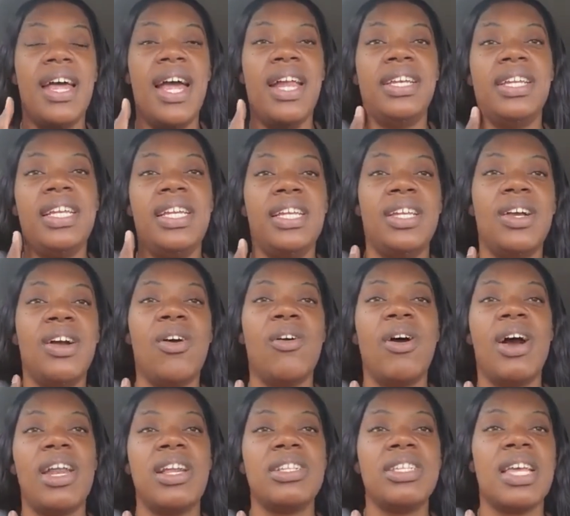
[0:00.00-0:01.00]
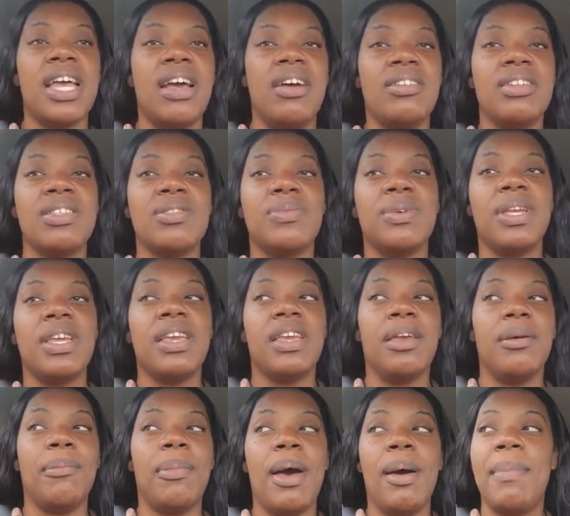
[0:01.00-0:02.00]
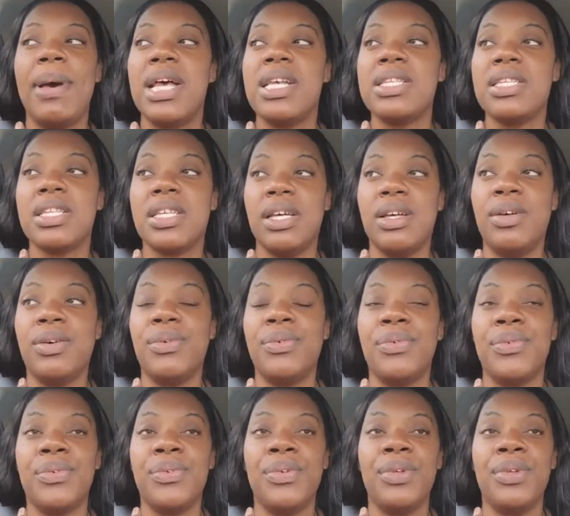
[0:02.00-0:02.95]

i need to go out of town if I can by myself